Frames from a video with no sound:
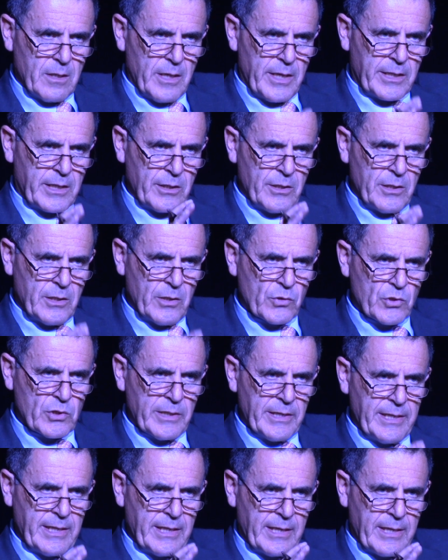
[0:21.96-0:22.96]
I can
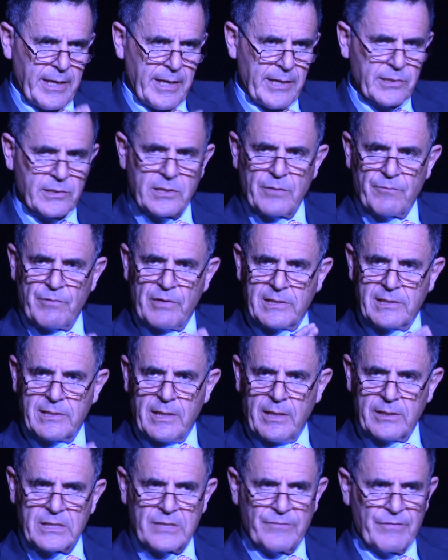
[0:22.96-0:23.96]
usually guess the
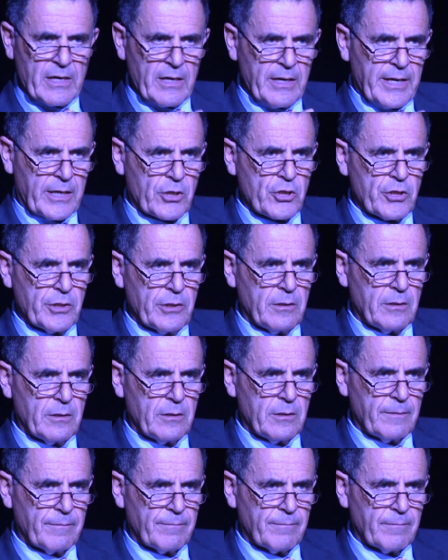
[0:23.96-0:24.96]
results of an election
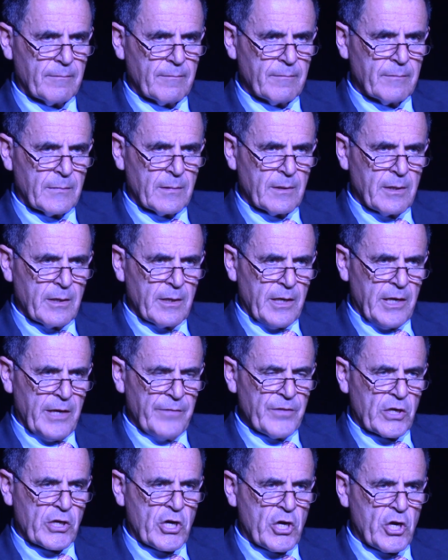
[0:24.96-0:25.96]

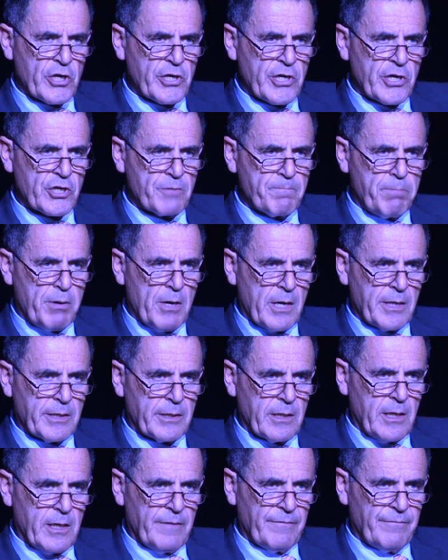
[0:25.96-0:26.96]
in the Kurdish
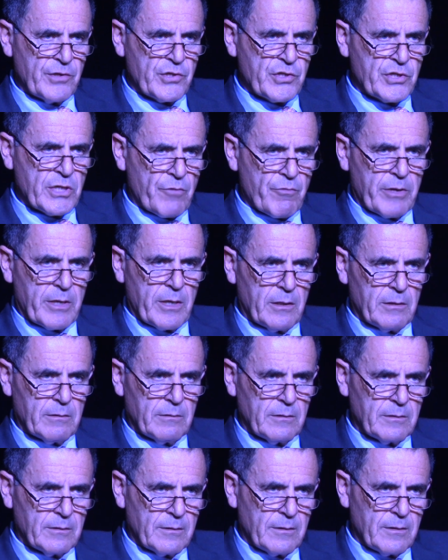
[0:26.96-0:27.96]
part of Syria,
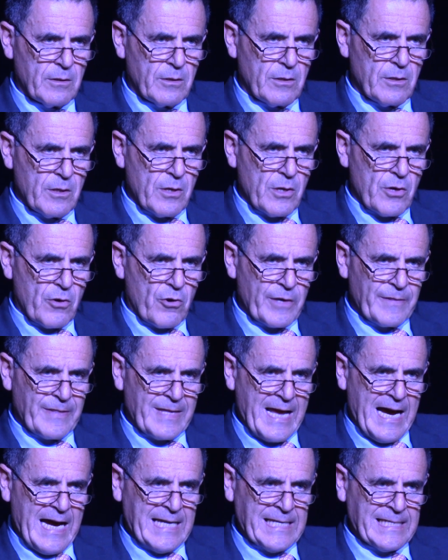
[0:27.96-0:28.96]
or in
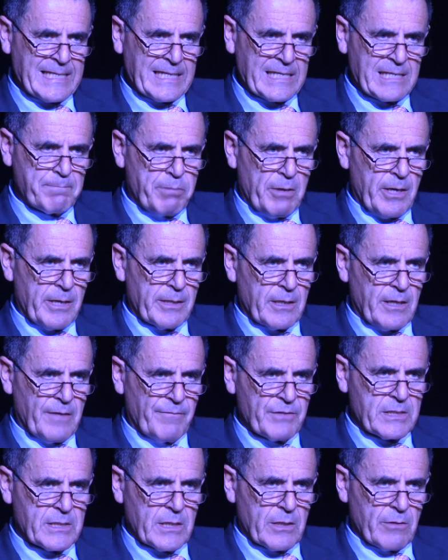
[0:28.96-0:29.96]
the ISIS part
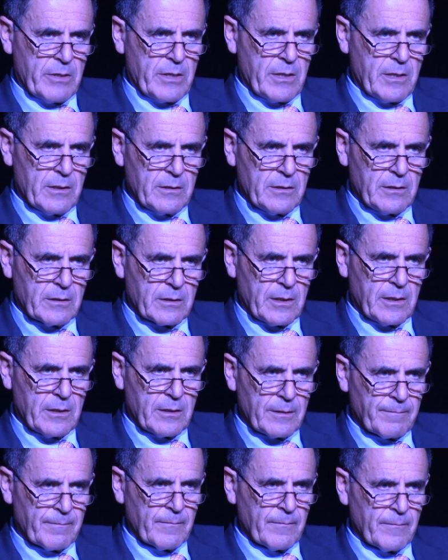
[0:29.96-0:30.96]
of Syria,
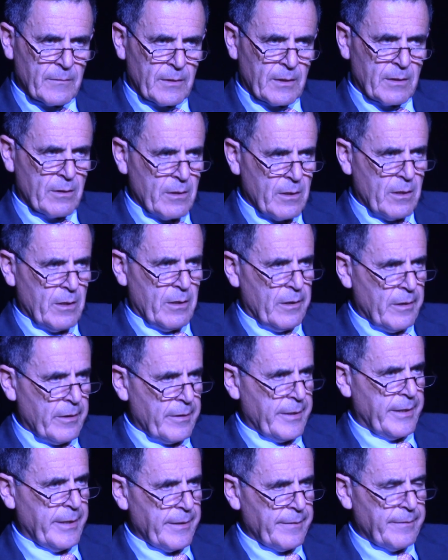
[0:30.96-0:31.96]
okay?
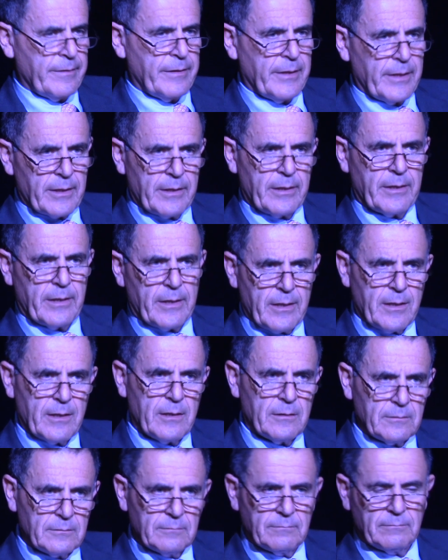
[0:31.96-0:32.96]
Or in
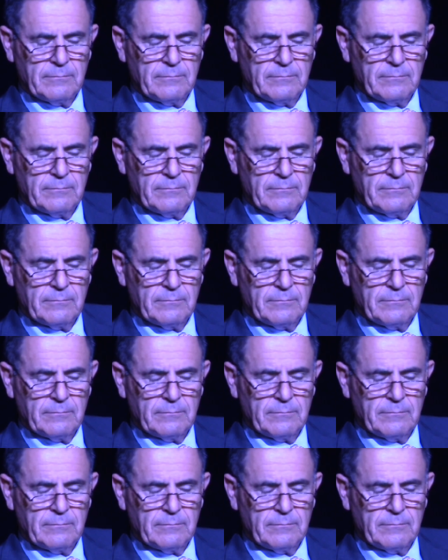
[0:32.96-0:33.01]
the